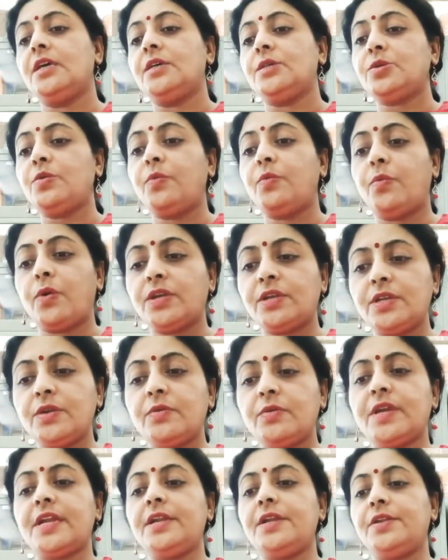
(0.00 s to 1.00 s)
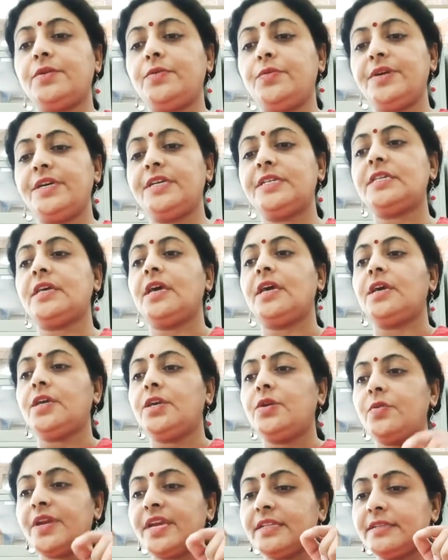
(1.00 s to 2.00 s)
So what you can do is,
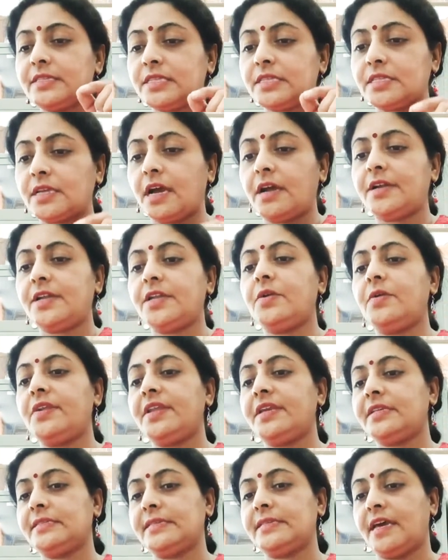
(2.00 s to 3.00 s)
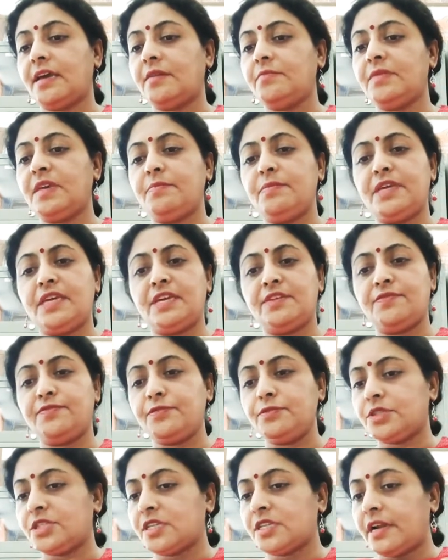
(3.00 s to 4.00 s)
you can start your exam. Maybe if
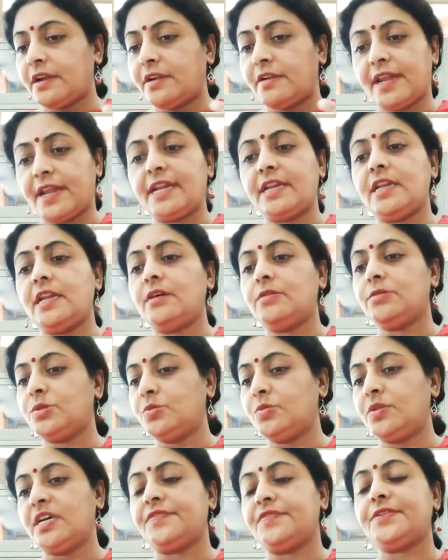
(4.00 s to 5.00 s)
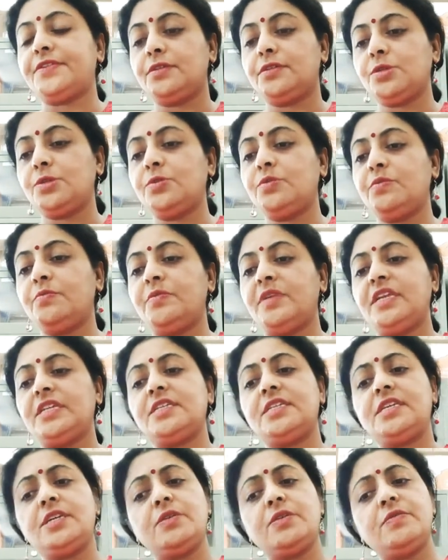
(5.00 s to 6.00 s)
you start right now, soon after the Zoom
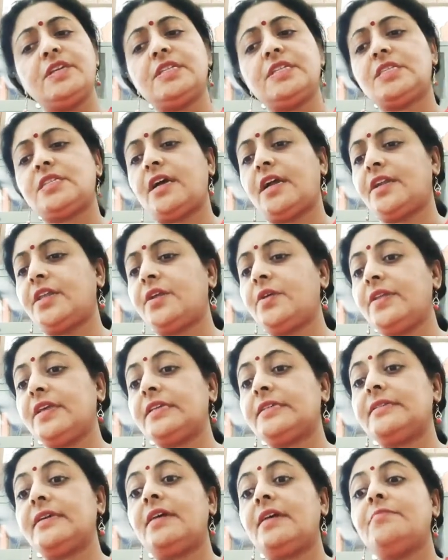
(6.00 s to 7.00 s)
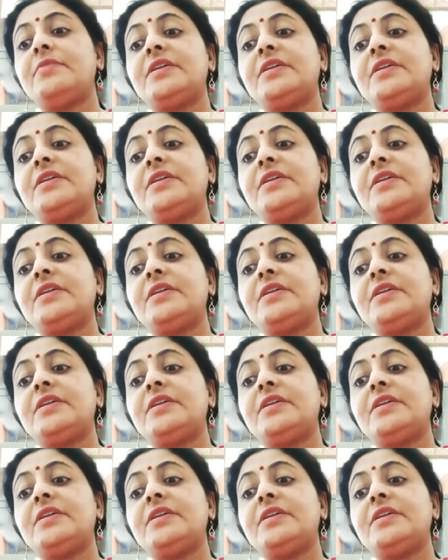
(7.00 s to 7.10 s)
meeting, you can start your exam,